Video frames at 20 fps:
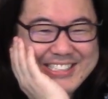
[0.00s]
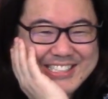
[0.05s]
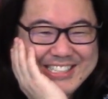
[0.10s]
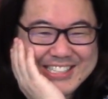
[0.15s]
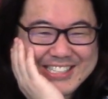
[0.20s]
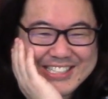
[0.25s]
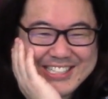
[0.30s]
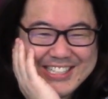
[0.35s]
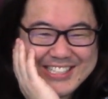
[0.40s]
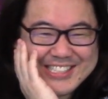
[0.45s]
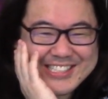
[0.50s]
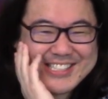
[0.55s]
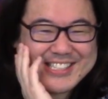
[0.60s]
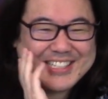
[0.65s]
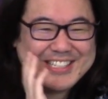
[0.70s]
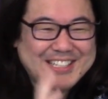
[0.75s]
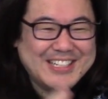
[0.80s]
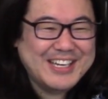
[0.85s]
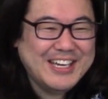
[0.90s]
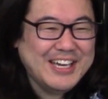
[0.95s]
it's just
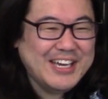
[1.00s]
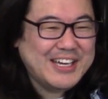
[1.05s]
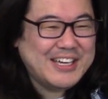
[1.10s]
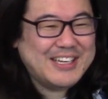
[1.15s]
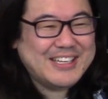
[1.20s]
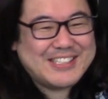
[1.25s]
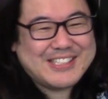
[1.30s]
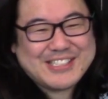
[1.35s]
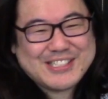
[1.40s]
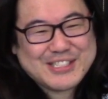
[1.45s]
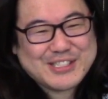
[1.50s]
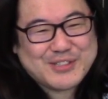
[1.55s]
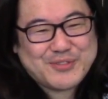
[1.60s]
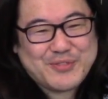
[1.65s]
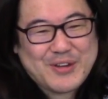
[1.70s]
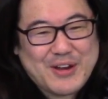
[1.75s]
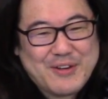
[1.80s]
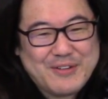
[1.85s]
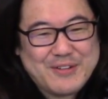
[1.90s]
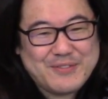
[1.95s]
it's it's just
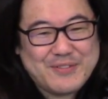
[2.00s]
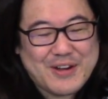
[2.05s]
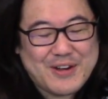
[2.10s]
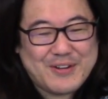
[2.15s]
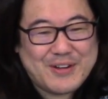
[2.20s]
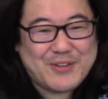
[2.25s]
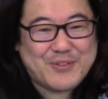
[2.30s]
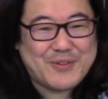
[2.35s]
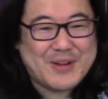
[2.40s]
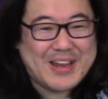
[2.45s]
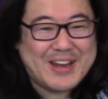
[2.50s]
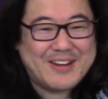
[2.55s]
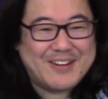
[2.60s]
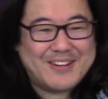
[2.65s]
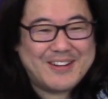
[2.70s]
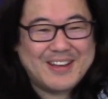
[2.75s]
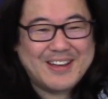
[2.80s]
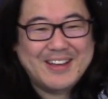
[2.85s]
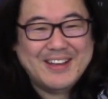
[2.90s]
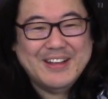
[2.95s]
very very
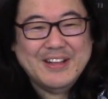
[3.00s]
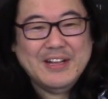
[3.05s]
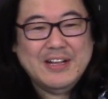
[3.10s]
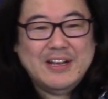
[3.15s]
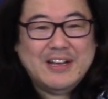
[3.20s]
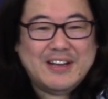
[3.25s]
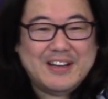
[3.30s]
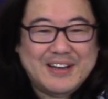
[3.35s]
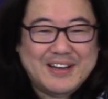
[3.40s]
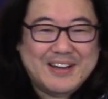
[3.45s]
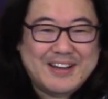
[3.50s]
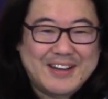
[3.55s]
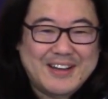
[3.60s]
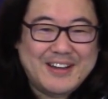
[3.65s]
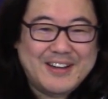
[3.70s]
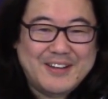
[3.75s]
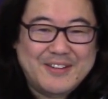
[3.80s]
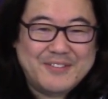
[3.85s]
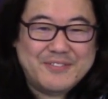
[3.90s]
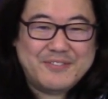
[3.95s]
weird.
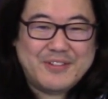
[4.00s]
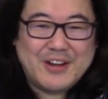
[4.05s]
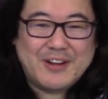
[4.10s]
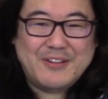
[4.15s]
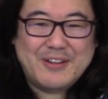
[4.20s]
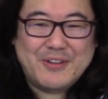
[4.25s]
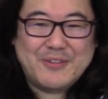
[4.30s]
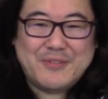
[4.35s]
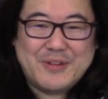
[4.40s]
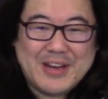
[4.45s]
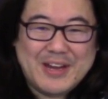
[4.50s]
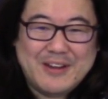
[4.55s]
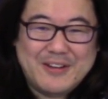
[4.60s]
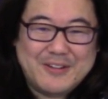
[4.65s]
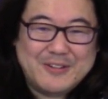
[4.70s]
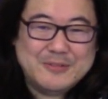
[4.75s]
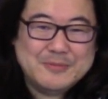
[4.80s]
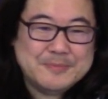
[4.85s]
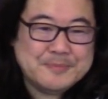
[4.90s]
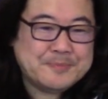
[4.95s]
Uh, very
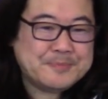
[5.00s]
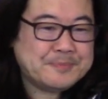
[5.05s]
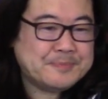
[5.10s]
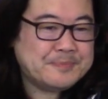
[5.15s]
weird.